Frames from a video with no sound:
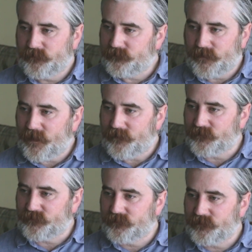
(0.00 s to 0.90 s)
They
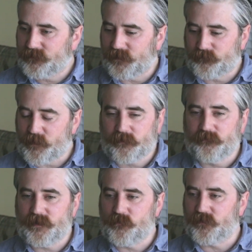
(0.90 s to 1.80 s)
haven't. Like, people are
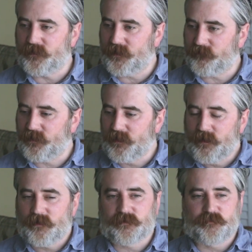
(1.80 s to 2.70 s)
reading more than ever.
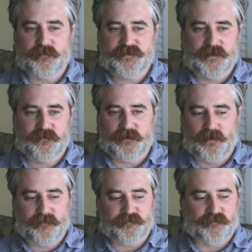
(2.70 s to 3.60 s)
Like, the publishing industry
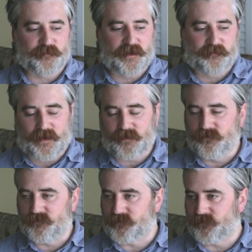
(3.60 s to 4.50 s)
likes to spread bad
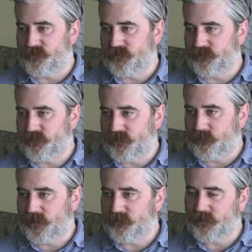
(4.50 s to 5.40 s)
news stories all the
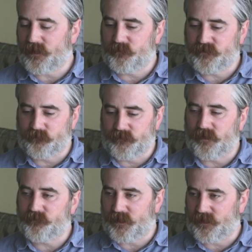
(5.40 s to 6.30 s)
time. I think it helps them
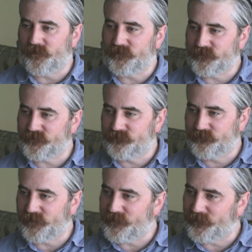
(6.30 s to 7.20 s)
not pay authors
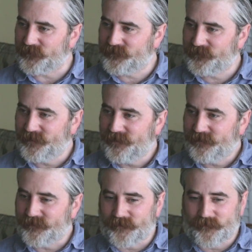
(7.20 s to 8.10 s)
very much. Yeah.
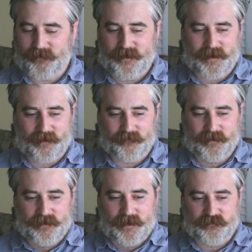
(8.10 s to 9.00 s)
You know,
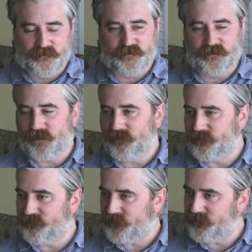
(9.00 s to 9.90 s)
and usually you get
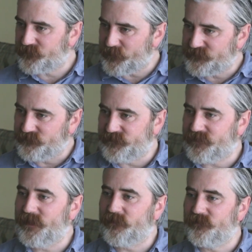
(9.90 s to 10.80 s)
like a very expensively
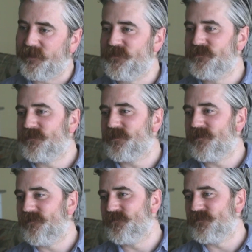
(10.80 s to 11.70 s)
tailored agent at a
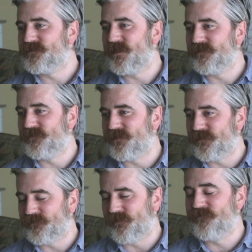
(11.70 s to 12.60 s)
conference telling you
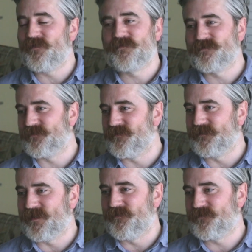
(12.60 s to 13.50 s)
that advances are
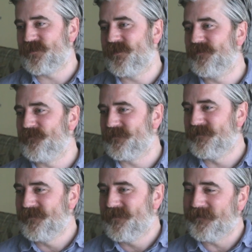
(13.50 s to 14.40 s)
going down. It's
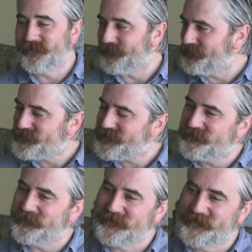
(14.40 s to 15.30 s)
terrible. And you're like, you
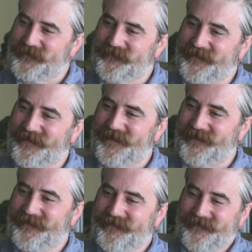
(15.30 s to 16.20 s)
seem to be doing
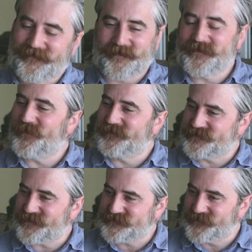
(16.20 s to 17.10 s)
okay. Like, I call it
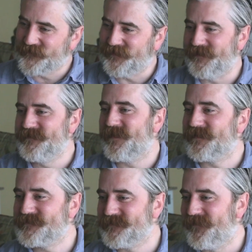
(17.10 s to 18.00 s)
the sartorial index.